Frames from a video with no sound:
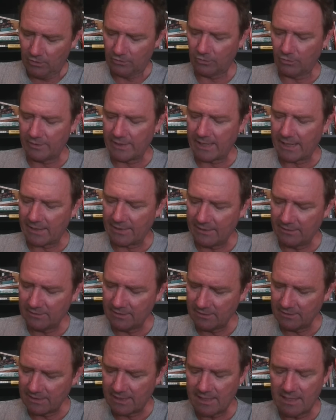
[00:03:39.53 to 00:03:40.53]
So yeah,
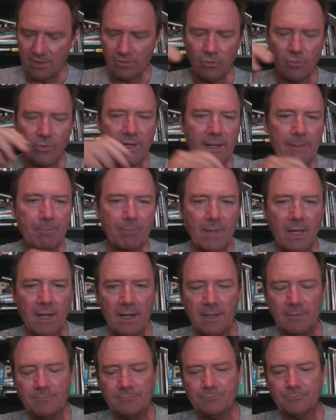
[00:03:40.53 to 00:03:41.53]
let's get that out of the way.
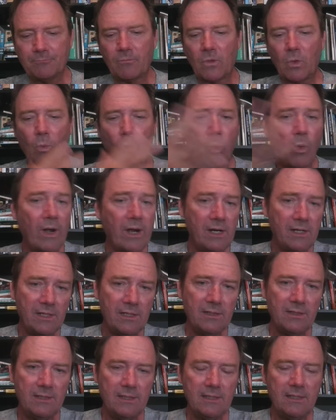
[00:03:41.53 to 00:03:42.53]
Where
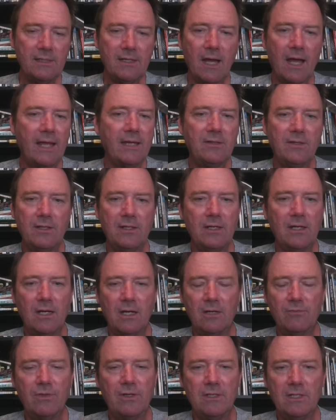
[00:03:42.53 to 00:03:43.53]
did the idea
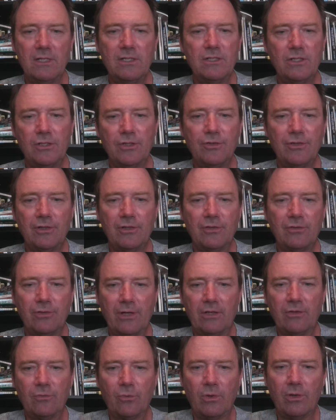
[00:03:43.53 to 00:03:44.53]
of the ninja using a
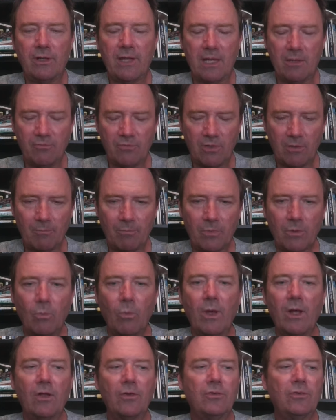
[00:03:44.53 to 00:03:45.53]
straight sword came from?
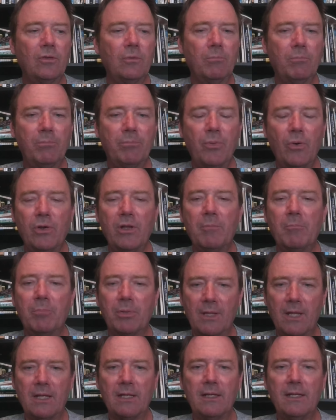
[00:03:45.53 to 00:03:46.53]
Well, to put it
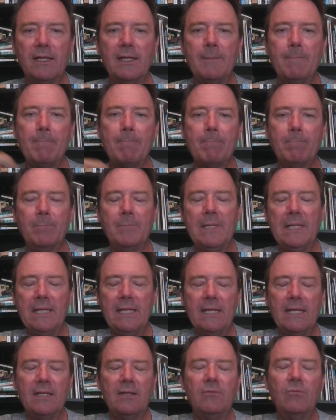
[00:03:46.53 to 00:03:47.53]
bluntly,
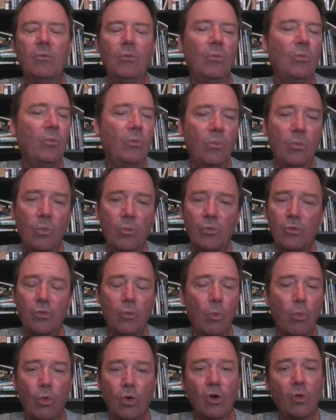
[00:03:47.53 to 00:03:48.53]

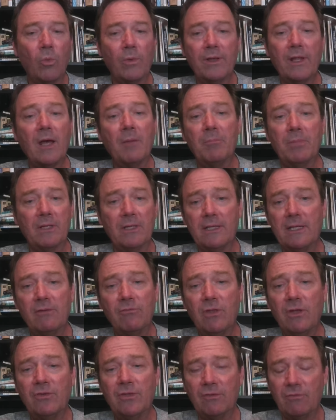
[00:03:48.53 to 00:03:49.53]
the world would not
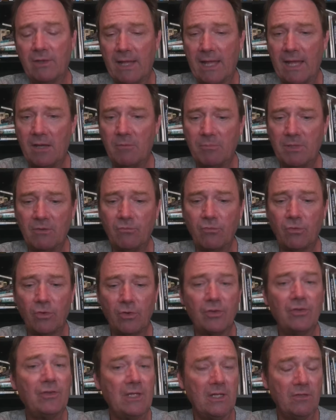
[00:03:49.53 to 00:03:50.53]
believe this if it hadn't been
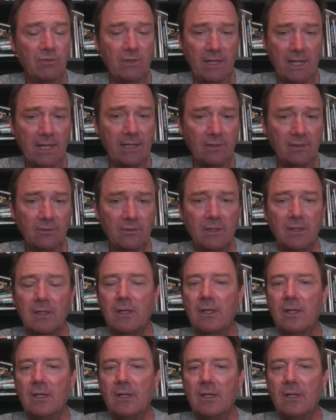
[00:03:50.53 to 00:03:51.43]
for Stephen Hayes.